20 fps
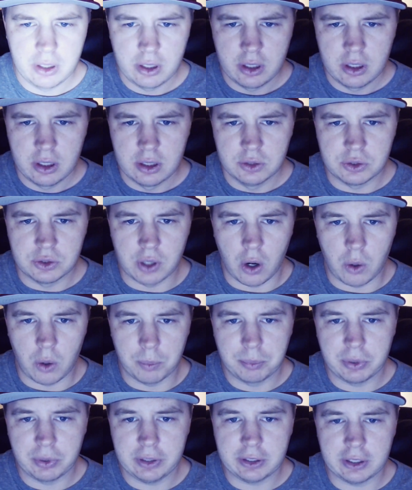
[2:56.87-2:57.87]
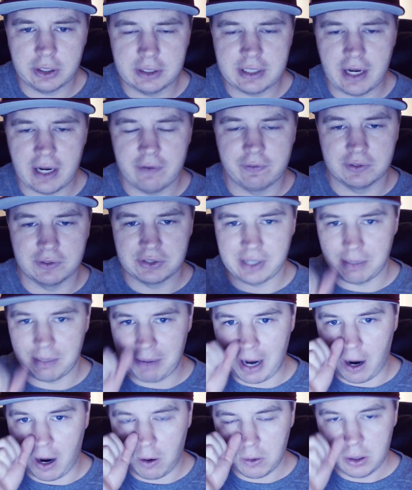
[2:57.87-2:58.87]
So pretty good day for Sam
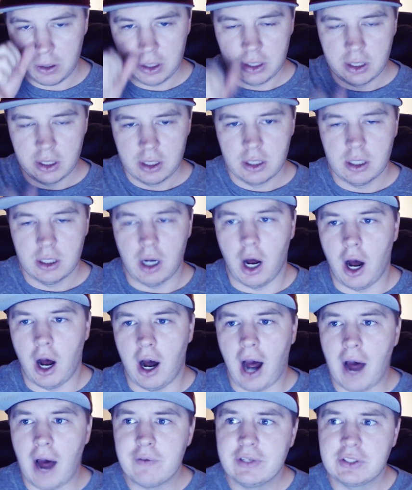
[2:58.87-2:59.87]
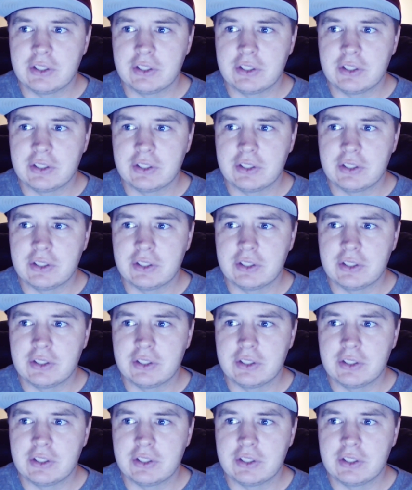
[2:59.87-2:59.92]
Howell. Obviously,